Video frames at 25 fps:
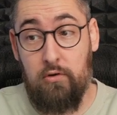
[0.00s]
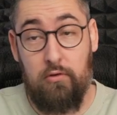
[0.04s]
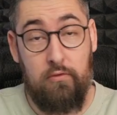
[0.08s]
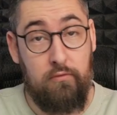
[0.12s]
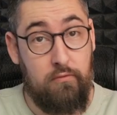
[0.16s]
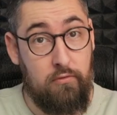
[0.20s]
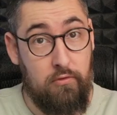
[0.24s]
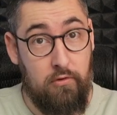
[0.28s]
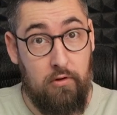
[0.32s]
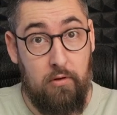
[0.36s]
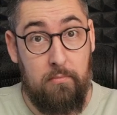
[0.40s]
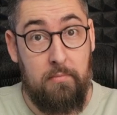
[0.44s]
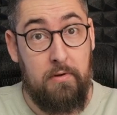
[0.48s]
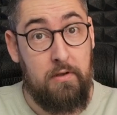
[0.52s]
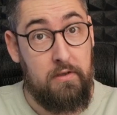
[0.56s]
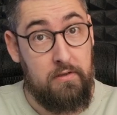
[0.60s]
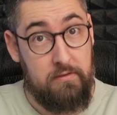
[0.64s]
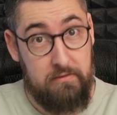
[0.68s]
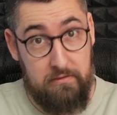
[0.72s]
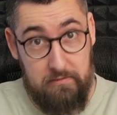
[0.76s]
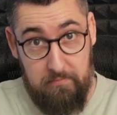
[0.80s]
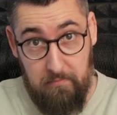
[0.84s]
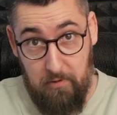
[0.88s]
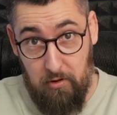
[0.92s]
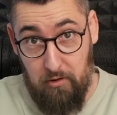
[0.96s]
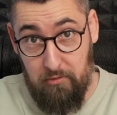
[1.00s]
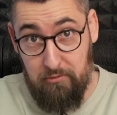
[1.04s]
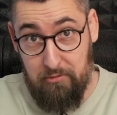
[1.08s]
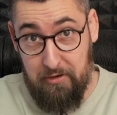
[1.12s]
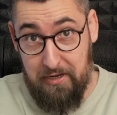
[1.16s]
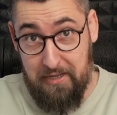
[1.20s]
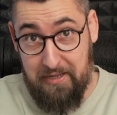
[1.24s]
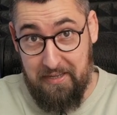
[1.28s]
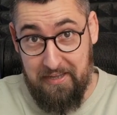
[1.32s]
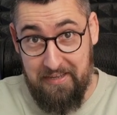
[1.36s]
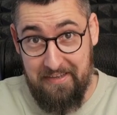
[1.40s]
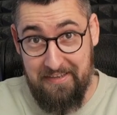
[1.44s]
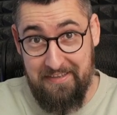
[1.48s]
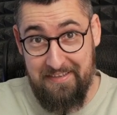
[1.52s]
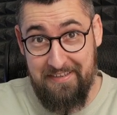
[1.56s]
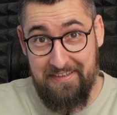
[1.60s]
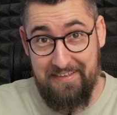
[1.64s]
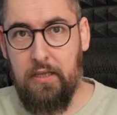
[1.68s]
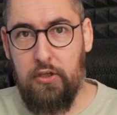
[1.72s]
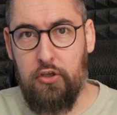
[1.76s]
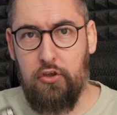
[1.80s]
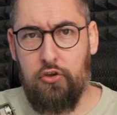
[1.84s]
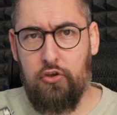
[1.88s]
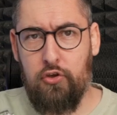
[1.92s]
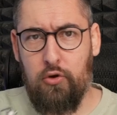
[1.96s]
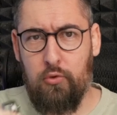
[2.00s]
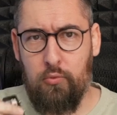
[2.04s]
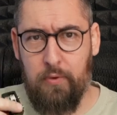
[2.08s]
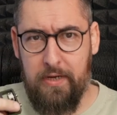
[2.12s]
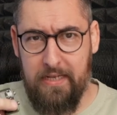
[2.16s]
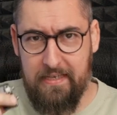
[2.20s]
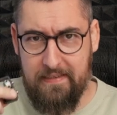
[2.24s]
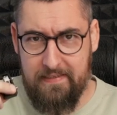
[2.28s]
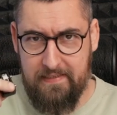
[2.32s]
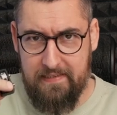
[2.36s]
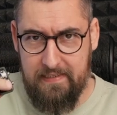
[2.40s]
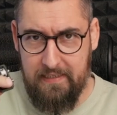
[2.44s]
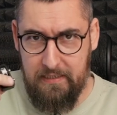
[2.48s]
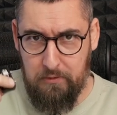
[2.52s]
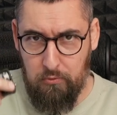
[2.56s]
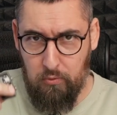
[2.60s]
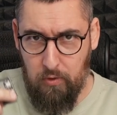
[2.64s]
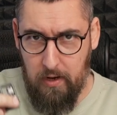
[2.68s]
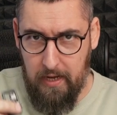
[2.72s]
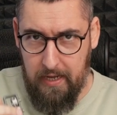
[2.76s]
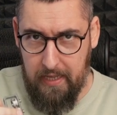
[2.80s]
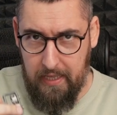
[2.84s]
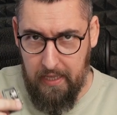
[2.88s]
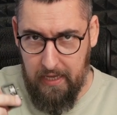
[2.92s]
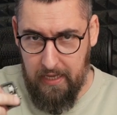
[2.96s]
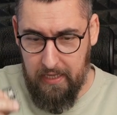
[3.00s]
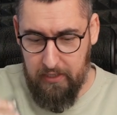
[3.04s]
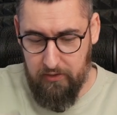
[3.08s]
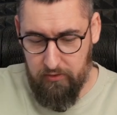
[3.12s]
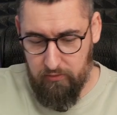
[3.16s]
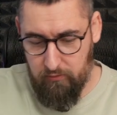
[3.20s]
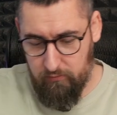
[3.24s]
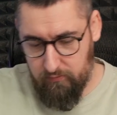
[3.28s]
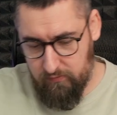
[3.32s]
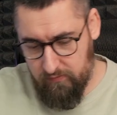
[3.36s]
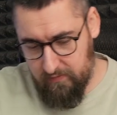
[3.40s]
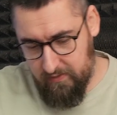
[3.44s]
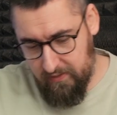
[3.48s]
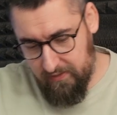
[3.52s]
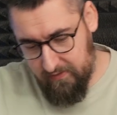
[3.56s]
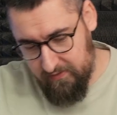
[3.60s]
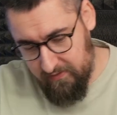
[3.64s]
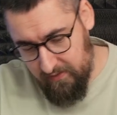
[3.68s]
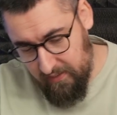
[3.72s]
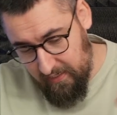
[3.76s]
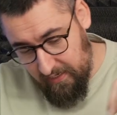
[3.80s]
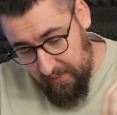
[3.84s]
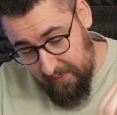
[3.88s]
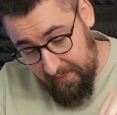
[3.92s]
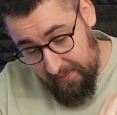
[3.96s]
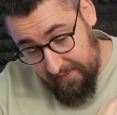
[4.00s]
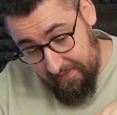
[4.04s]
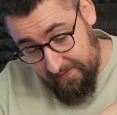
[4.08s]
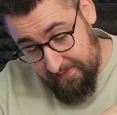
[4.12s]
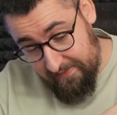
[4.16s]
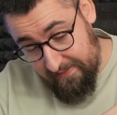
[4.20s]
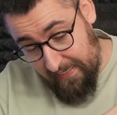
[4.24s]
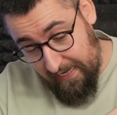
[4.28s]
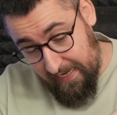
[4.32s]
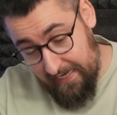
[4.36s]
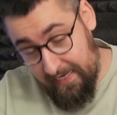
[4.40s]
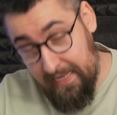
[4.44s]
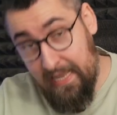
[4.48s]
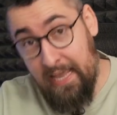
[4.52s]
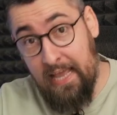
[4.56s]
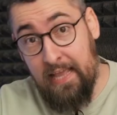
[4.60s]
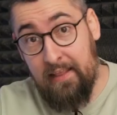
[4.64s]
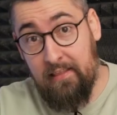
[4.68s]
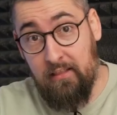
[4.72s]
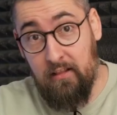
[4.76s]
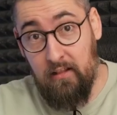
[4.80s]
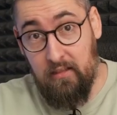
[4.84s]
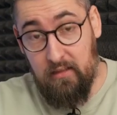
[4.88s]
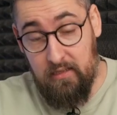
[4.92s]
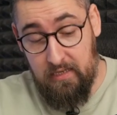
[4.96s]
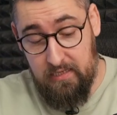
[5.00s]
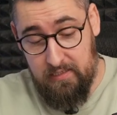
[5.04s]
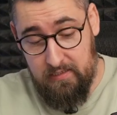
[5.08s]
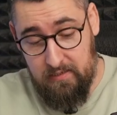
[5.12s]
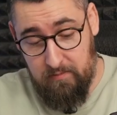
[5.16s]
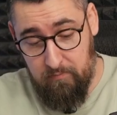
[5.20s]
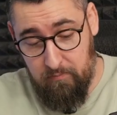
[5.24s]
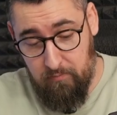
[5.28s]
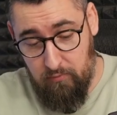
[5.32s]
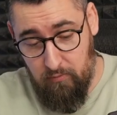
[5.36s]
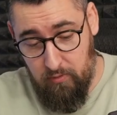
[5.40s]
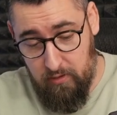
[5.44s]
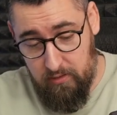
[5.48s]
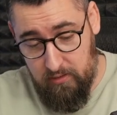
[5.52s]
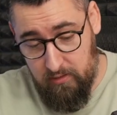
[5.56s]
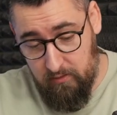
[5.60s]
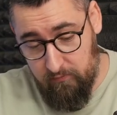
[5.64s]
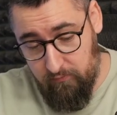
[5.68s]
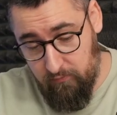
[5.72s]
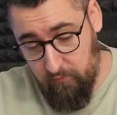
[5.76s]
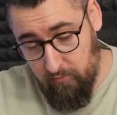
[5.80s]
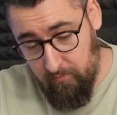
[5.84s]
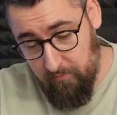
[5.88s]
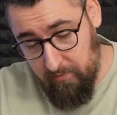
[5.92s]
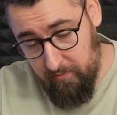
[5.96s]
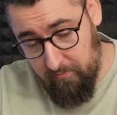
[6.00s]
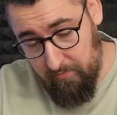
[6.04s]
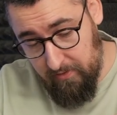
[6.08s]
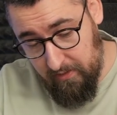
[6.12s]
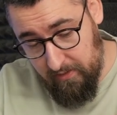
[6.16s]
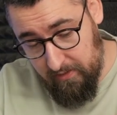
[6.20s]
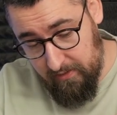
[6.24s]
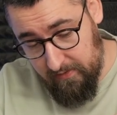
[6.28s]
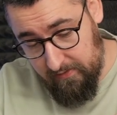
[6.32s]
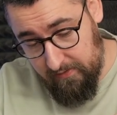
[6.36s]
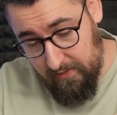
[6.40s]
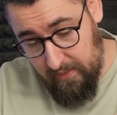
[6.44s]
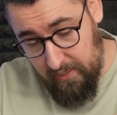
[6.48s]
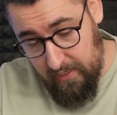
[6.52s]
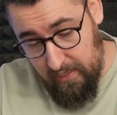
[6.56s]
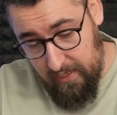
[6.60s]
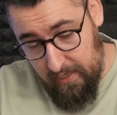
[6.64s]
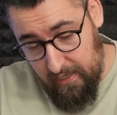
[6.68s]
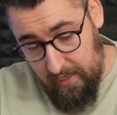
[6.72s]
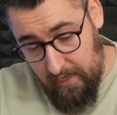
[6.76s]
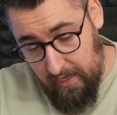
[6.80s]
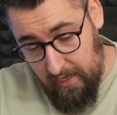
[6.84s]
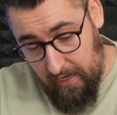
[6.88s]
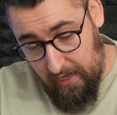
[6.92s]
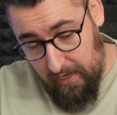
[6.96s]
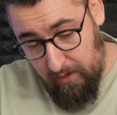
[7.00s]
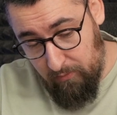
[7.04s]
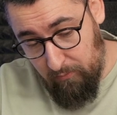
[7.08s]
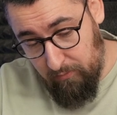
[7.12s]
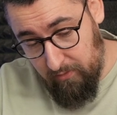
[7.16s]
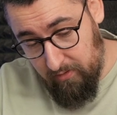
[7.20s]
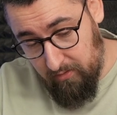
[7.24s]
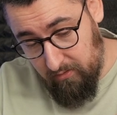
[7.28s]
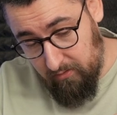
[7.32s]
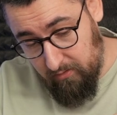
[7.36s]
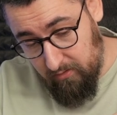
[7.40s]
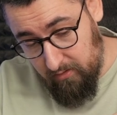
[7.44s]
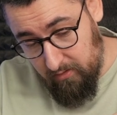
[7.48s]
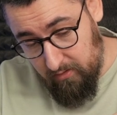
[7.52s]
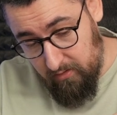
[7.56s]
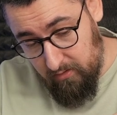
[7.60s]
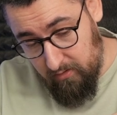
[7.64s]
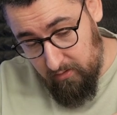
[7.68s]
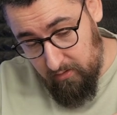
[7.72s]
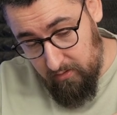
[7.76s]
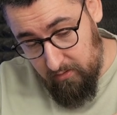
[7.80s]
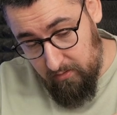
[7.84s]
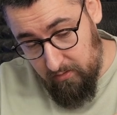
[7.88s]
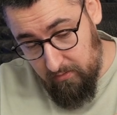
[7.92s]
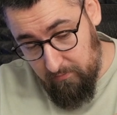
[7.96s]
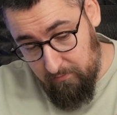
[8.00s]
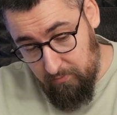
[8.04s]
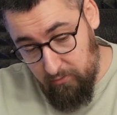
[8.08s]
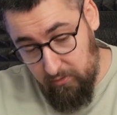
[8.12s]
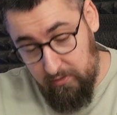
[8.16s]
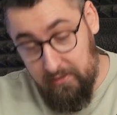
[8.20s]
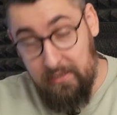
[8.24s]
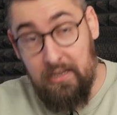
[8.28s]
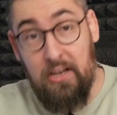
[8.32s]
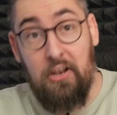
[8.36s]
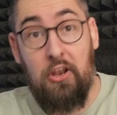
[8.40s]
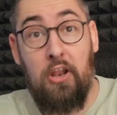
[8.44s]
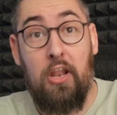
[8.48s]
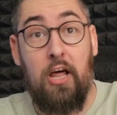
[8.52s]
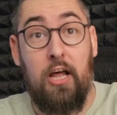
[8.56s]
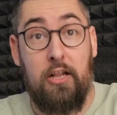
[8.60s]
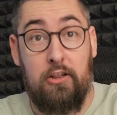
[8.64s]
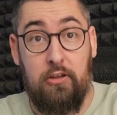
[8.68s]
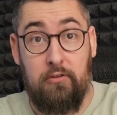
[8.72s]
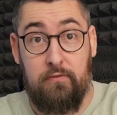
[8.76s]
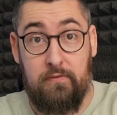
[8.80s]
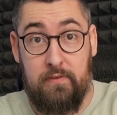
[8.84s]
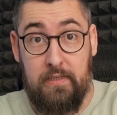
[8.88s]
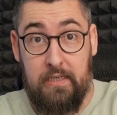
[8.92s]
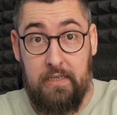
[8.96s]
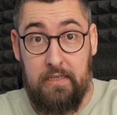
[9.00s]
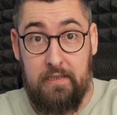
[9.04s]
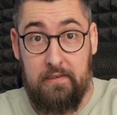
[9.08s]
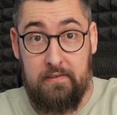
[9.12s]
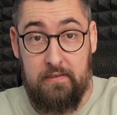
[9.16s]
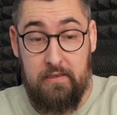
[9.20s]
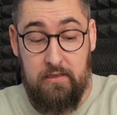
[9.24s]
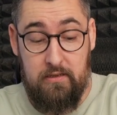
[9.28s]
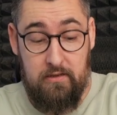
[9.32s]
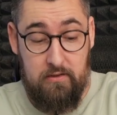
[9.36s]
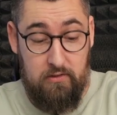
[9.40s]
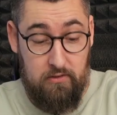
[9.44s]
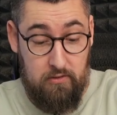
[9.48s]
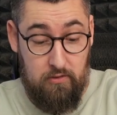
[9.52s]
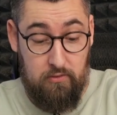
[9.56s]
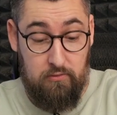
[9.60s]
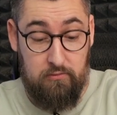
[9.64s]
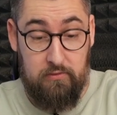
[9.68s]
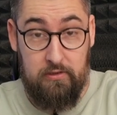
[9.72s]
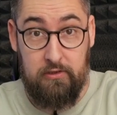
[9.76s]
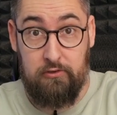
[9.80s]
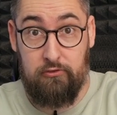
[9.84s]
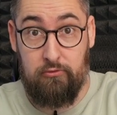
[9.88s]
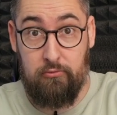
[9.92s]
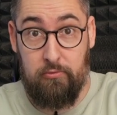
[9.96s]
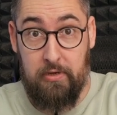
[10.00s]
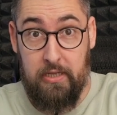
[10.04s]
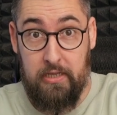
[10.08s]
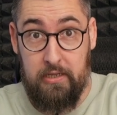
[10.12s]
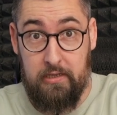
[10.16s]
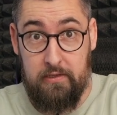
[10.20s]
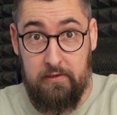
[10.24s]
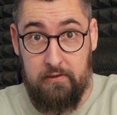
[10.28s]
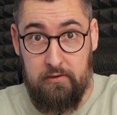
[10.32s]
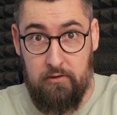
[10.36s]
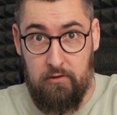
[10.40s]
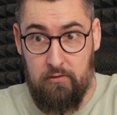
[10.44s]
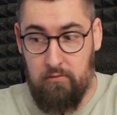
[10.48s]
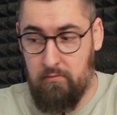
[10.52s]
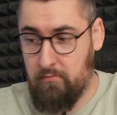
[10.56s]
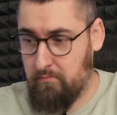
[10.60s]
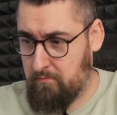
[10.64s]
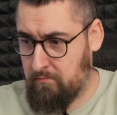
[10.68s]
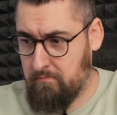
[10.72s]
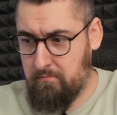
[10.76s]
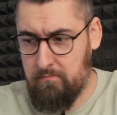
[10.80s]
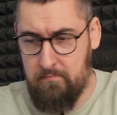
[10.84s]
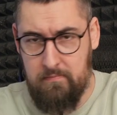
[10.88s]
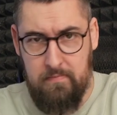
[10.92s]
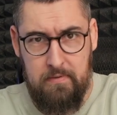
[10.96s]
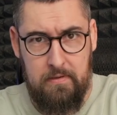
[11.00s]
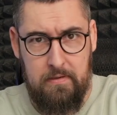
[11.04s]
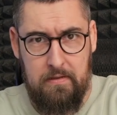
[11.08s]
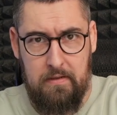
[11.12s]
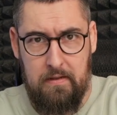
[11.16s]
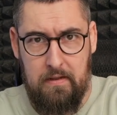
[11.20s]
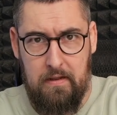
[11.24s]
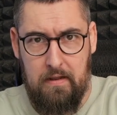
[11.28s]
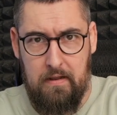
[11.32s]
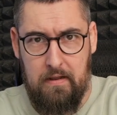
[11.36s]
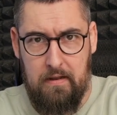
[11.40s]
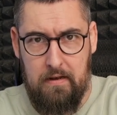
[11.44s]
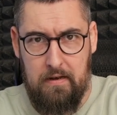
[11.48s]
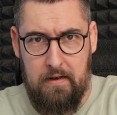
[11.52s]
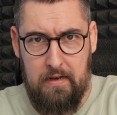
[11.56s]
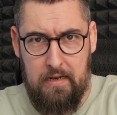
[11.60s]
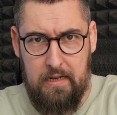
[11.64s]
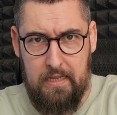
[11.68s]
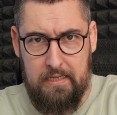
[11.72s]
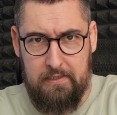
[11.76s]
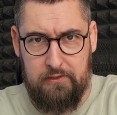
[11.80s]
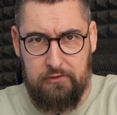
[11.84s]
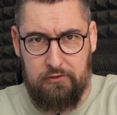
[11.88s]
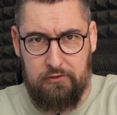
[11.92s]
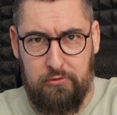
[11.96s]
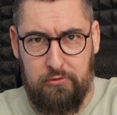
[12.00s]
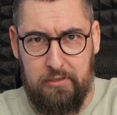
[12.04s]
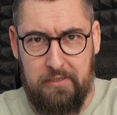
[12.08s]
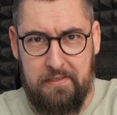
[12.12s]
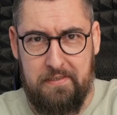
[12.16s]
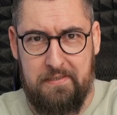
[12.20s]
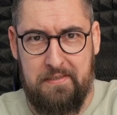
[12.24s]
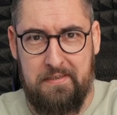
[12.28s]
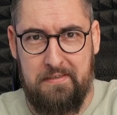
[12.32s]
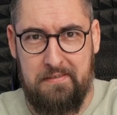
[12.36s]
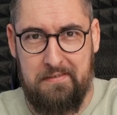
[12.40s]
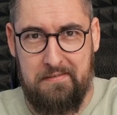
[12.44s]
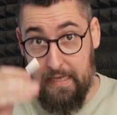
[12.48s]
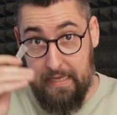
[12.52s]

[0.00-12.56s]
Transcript: from SmallRig. You will see why I use this side handle. It's important for me because I will put a lot of things on this rig, so let's this.